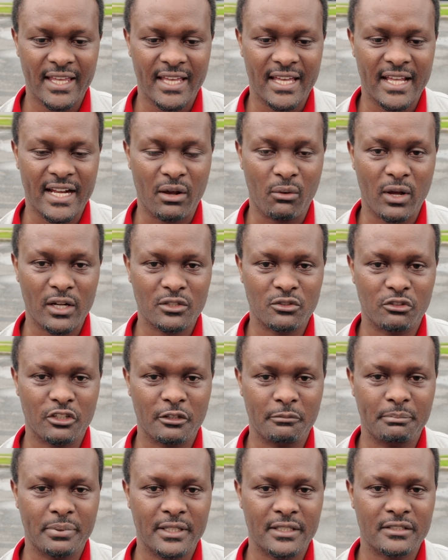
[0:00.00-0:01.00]
And I want to
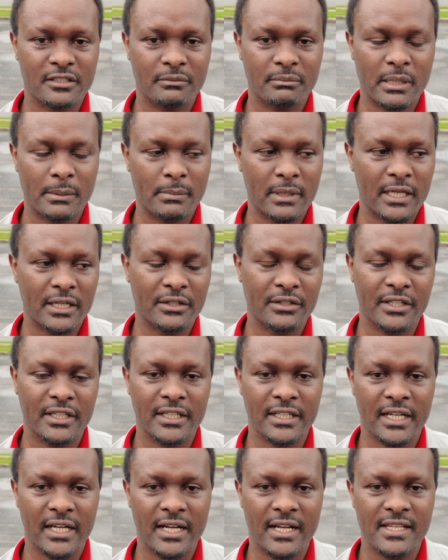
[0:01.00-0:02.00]
repeat, remember, green
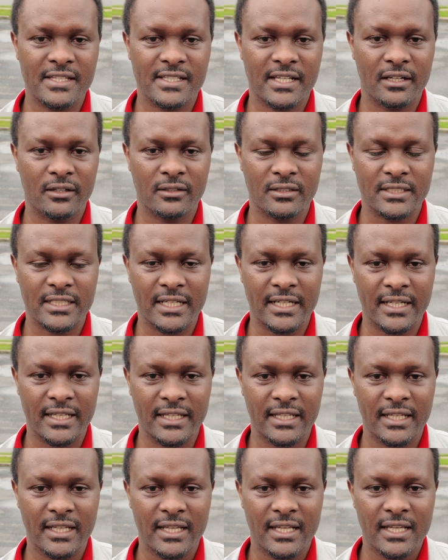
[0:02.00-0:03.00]
card is a lottery.